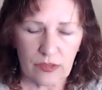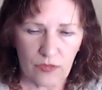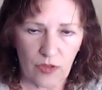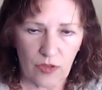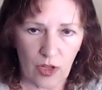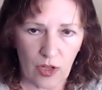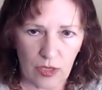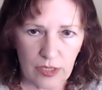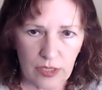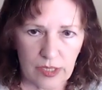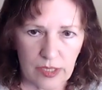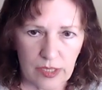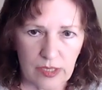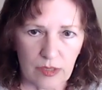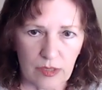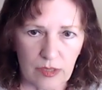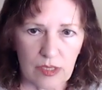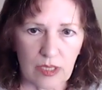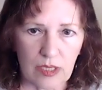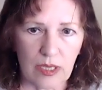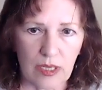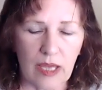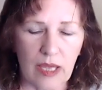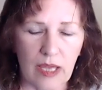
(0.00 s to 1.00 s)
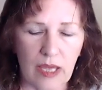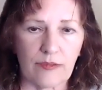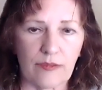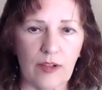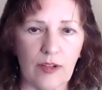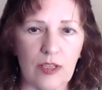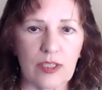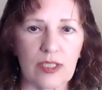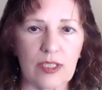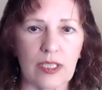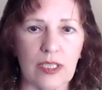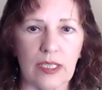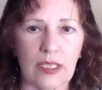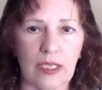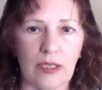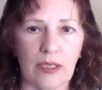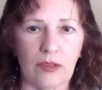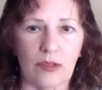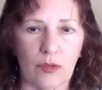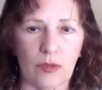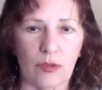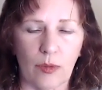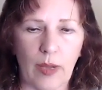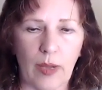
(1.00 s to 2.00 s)
false. There's a lot of falsity
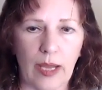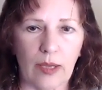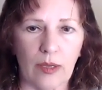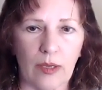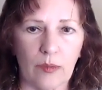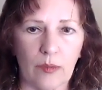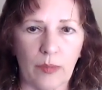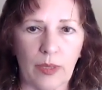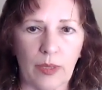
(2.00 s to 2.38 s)
throughout,